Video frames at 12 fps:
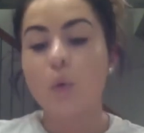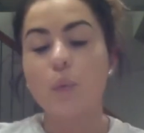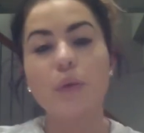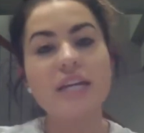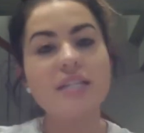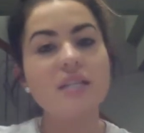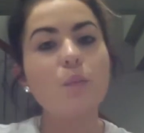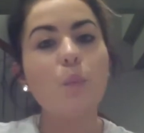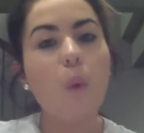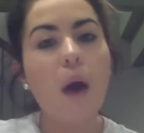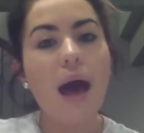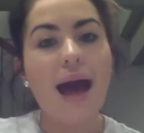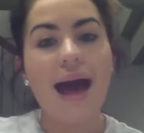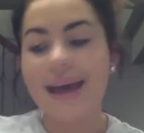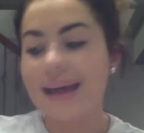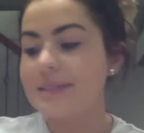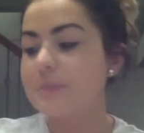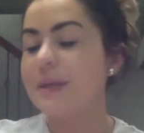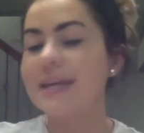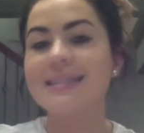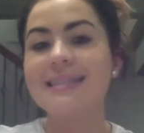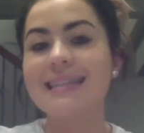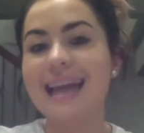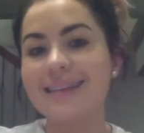Reason why is
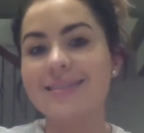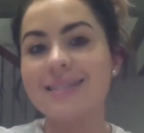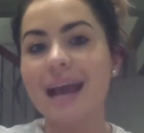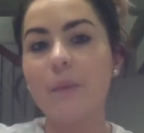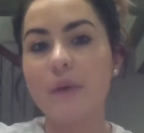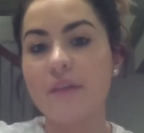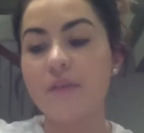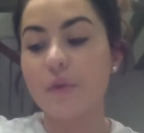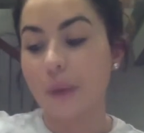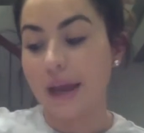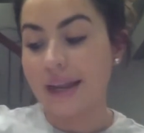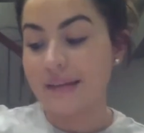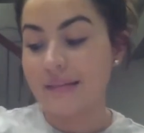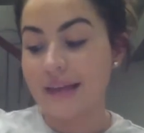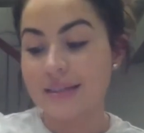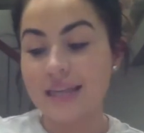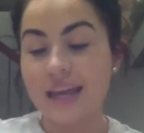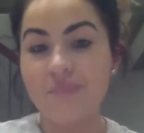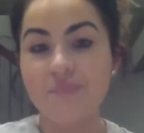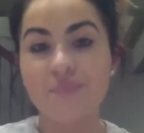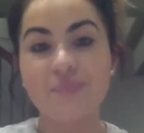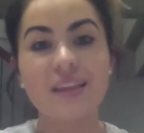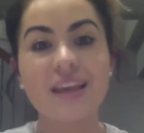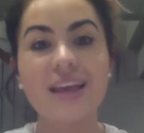because next time we have a writing lesson,
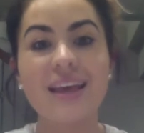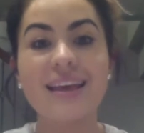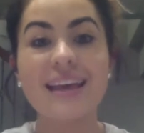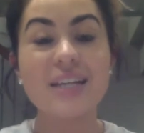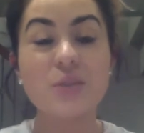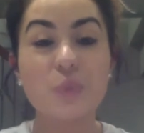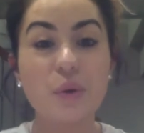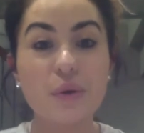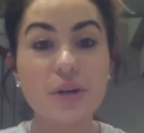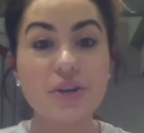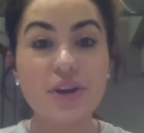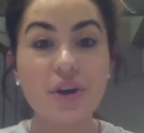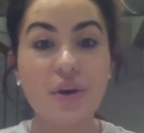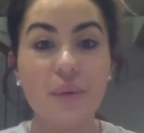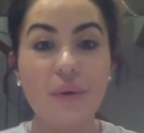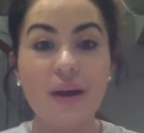guess what you can do?